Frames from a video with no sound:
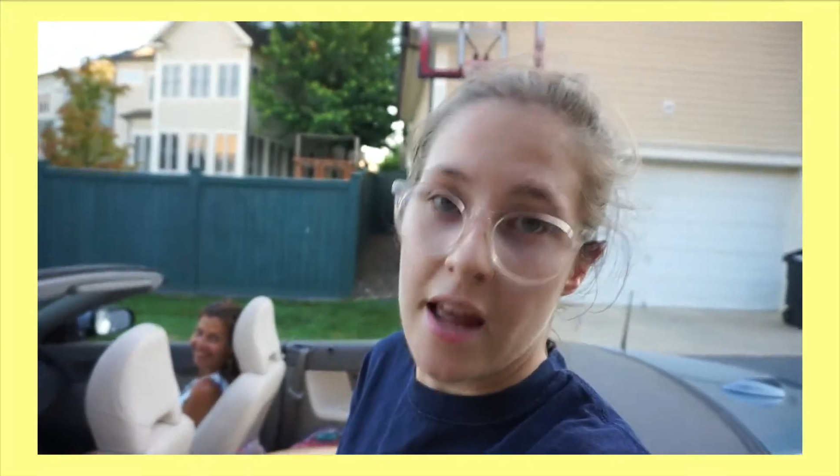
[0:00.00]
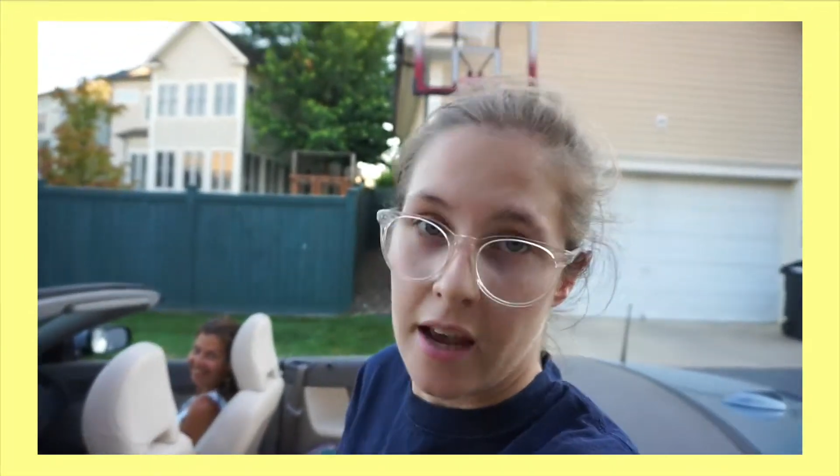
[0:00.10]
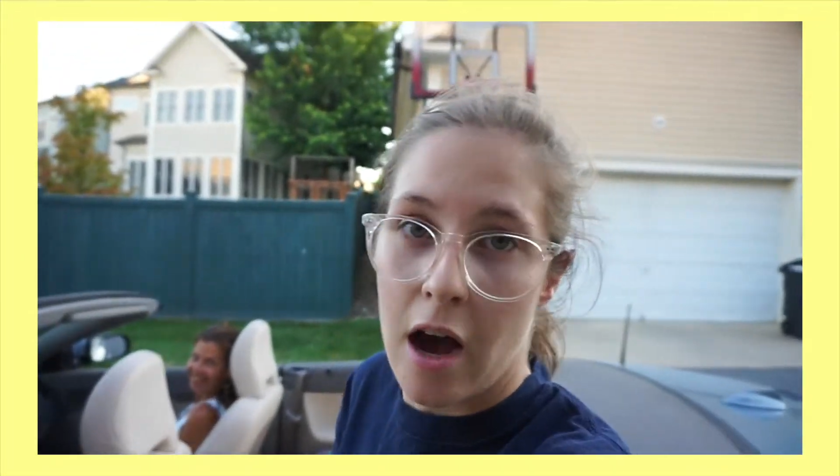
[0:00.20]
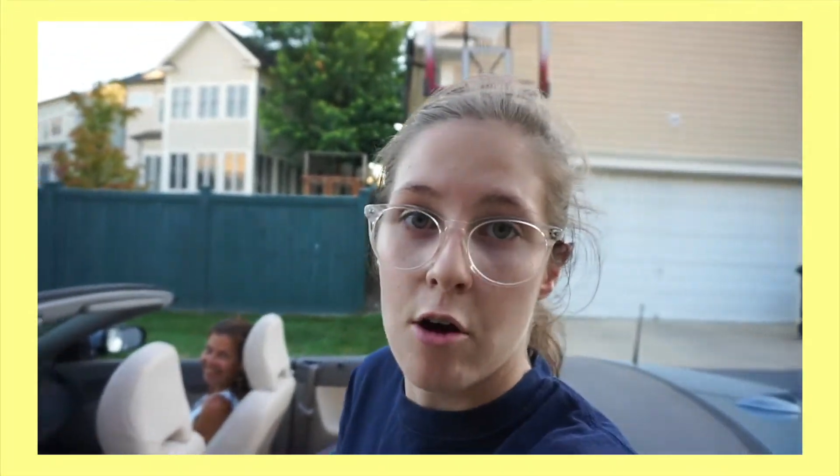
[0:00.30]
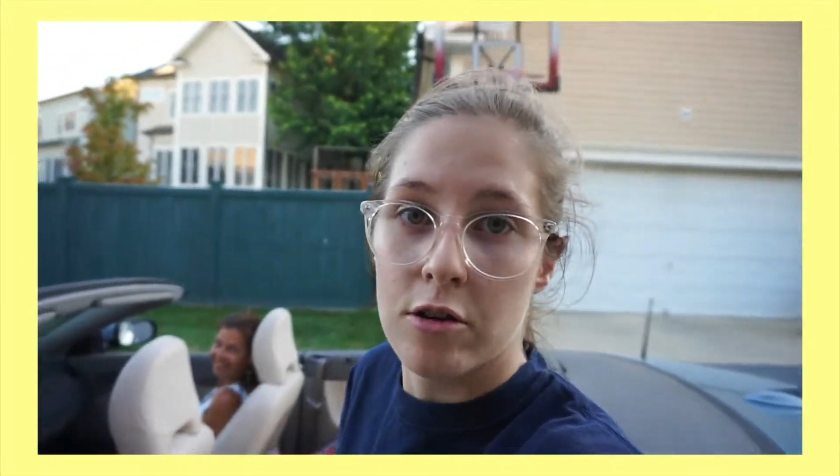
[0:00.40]

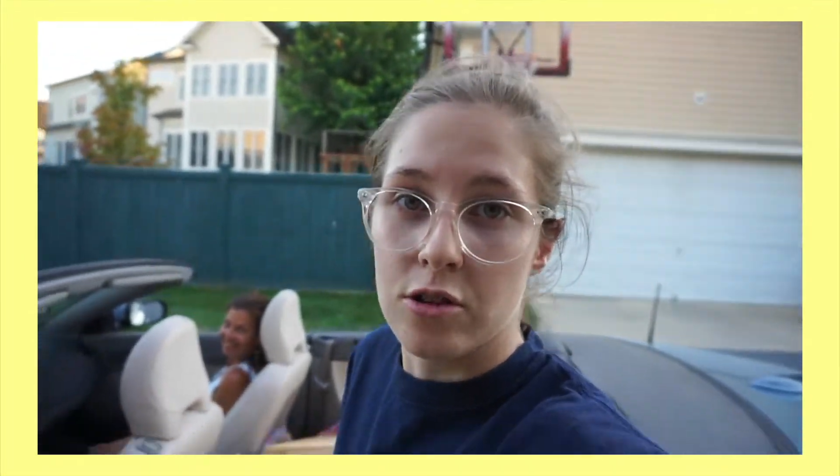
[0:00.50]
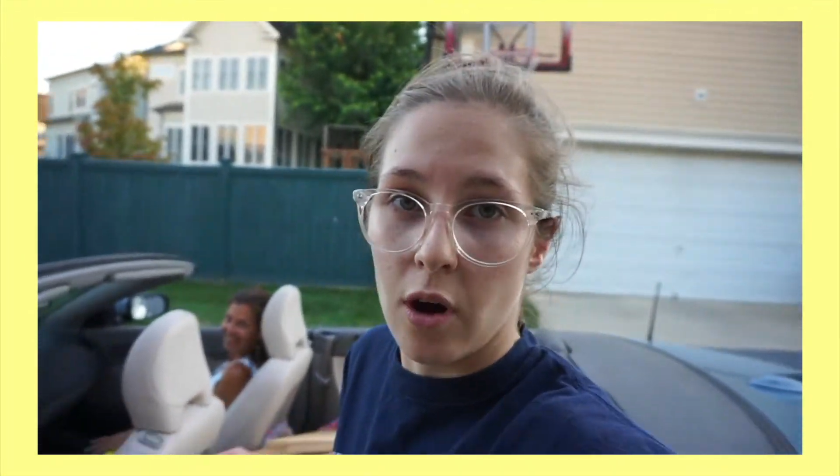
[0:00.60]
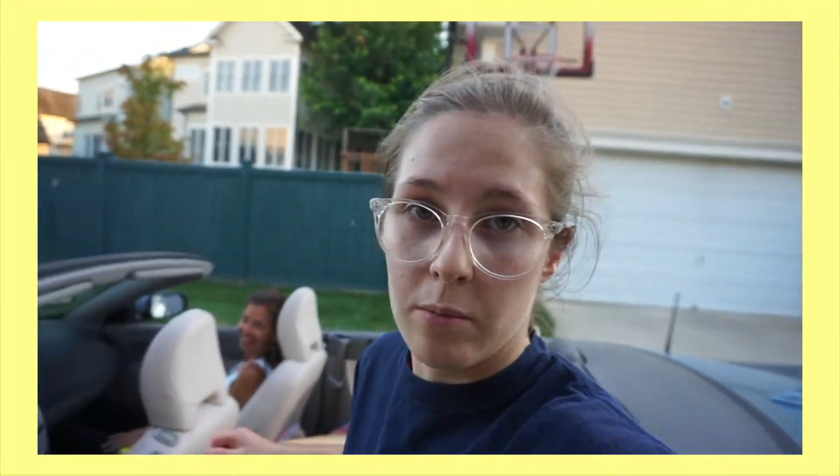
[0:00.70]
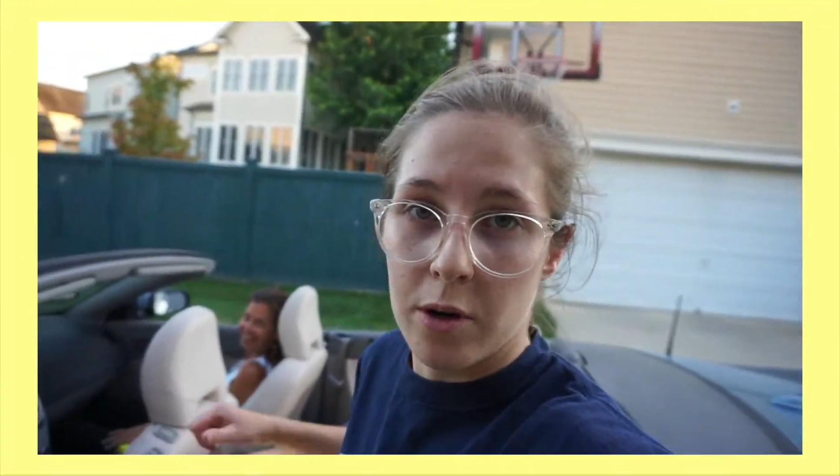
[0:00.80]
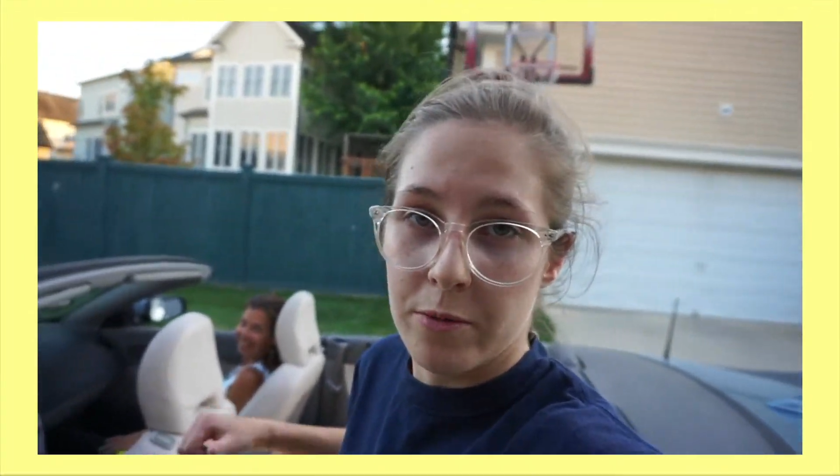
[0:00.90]
hang out, so
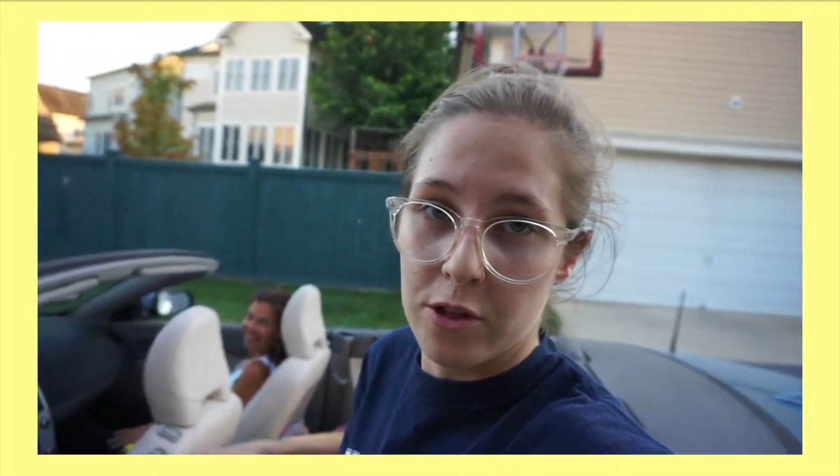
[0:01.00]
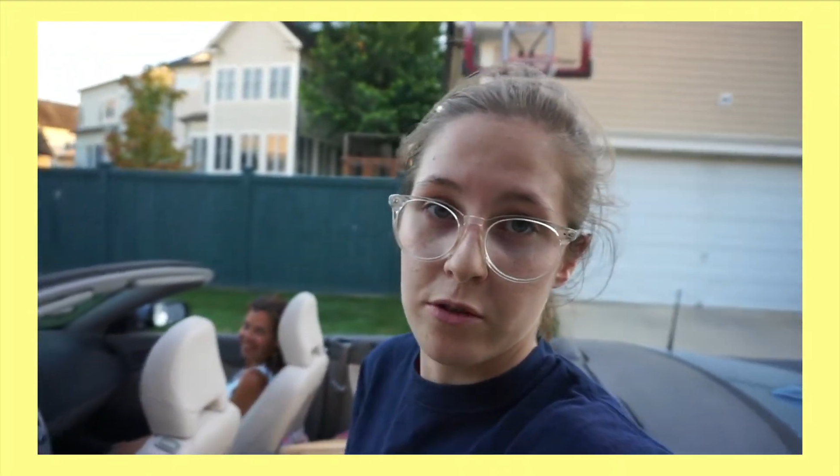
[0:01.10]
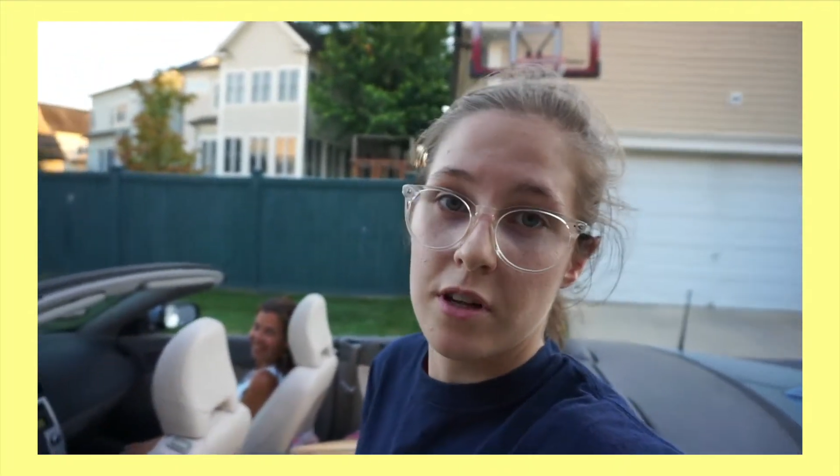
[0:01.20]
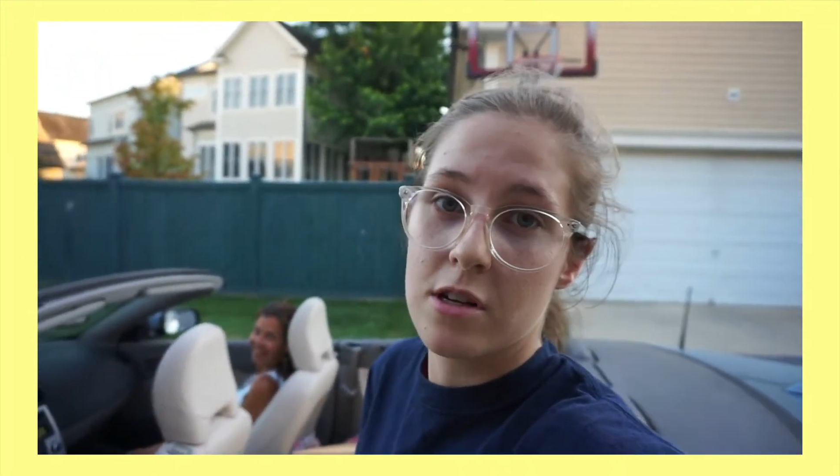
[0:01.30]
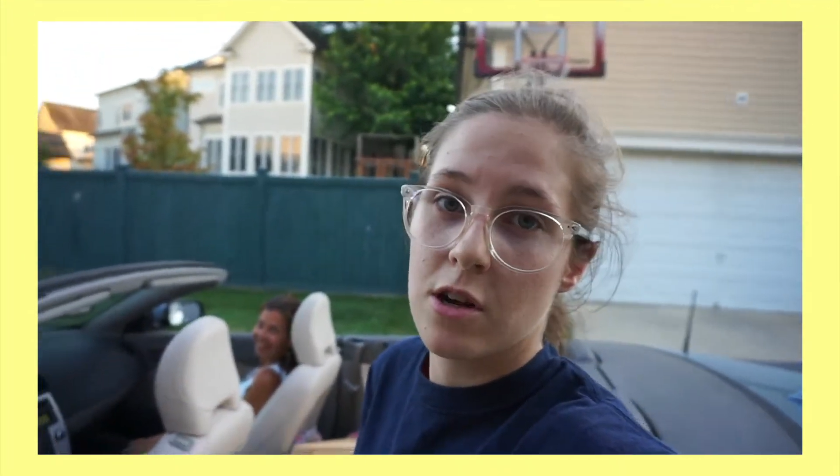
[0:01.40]
I'm going to be
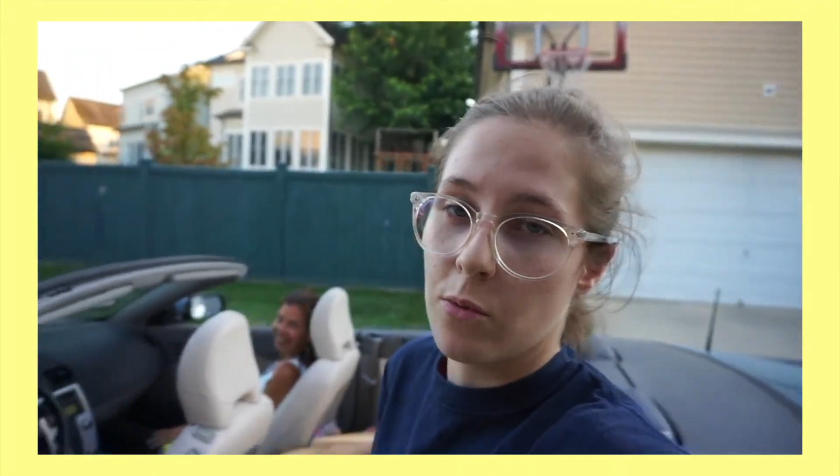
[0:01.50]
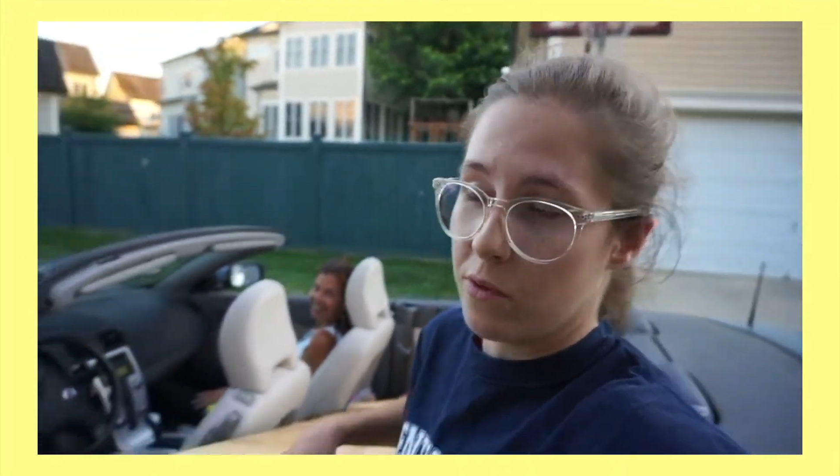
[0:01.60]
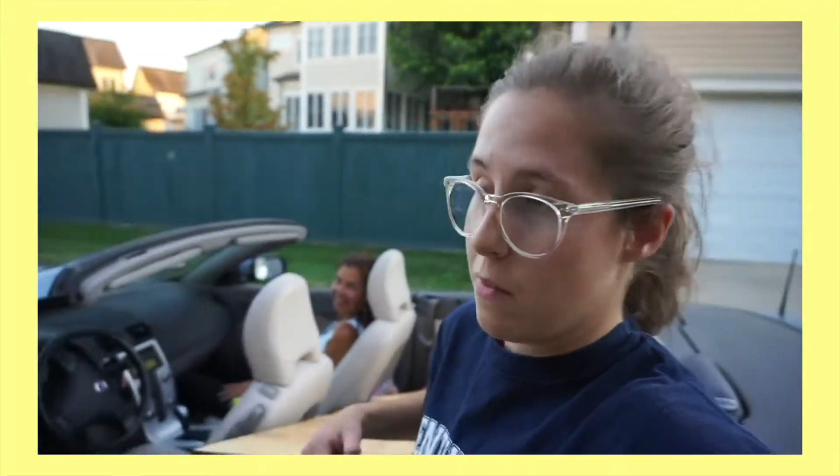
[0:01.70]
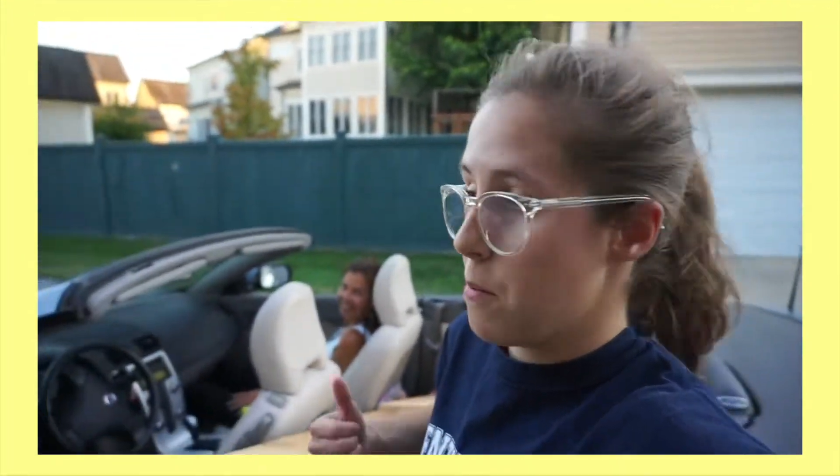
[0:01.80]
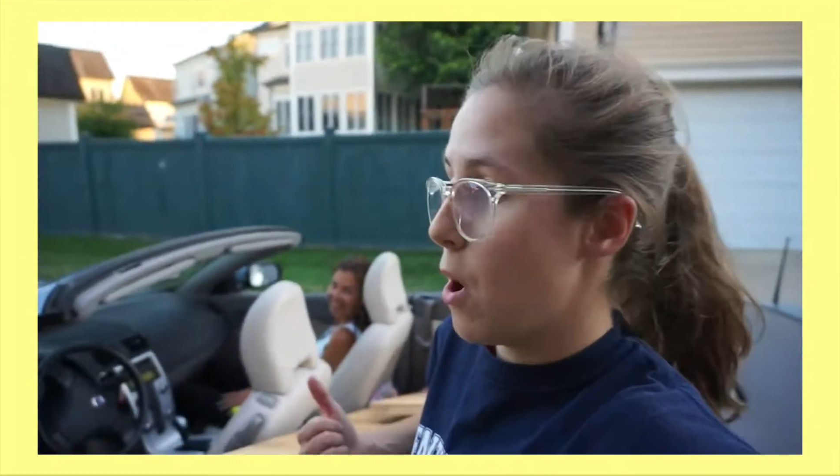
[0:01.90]
doing this
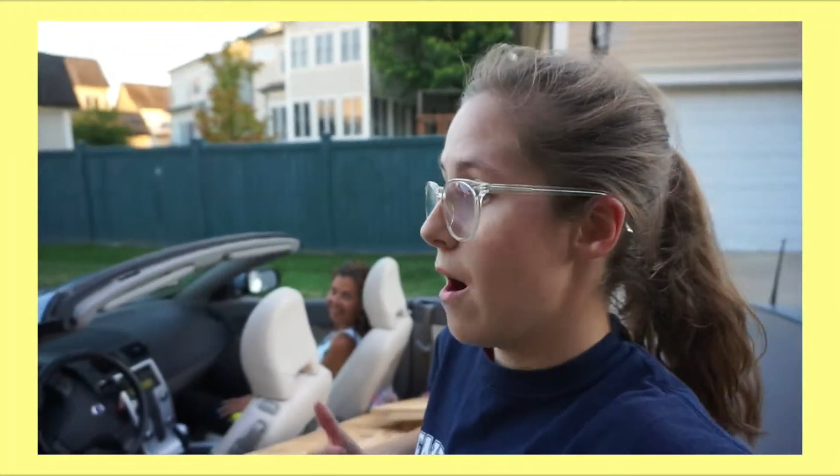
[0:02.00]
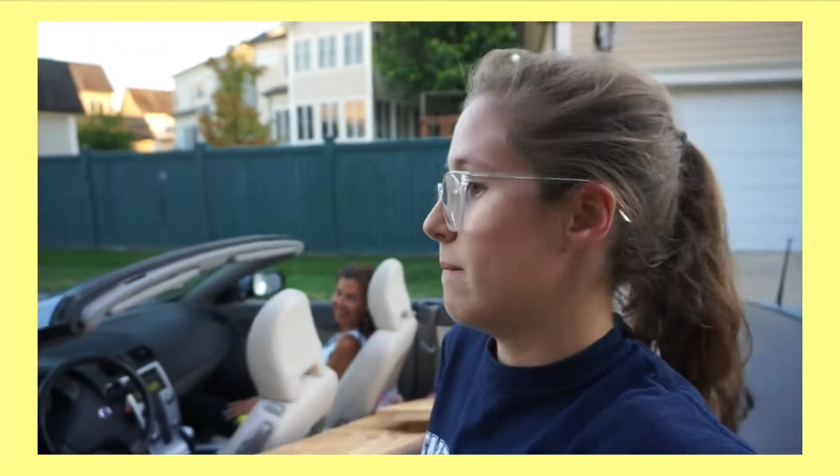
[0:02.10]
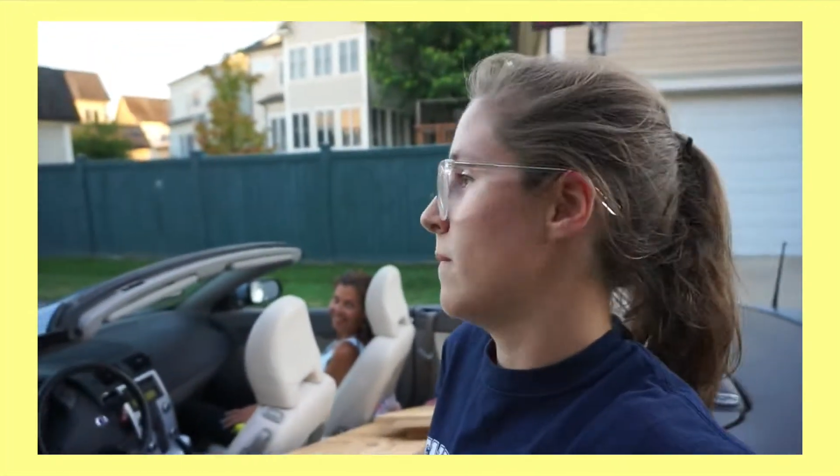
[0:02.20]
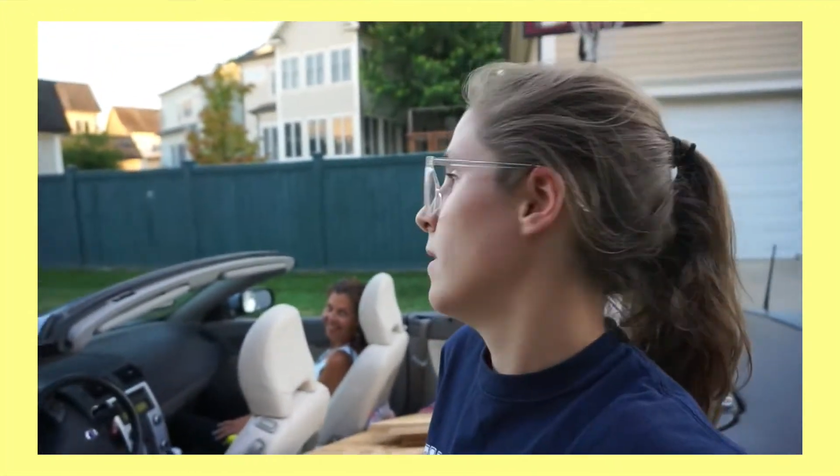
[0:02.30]
with my mom.